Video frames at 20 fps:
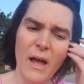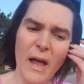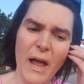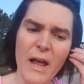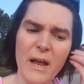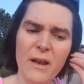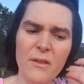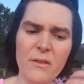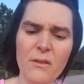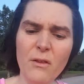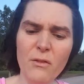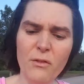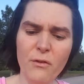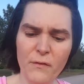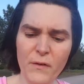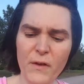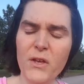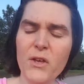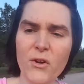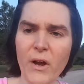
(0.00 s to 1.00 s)
and the
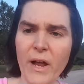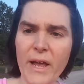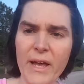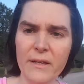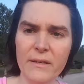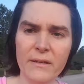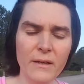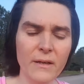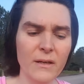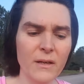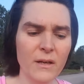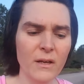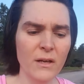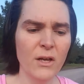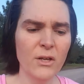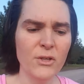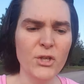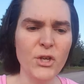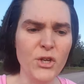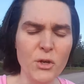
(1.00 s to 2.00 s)
figurehead
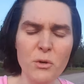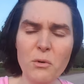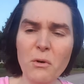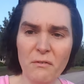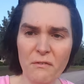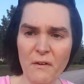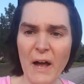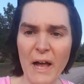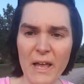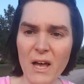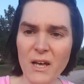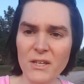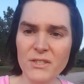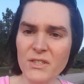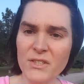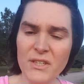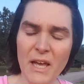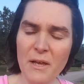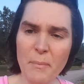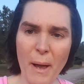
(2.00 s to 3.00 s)
to unify
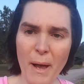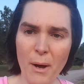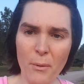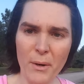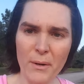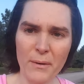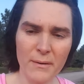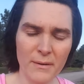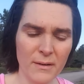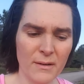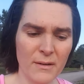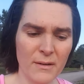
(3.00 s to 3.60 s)
us and take power.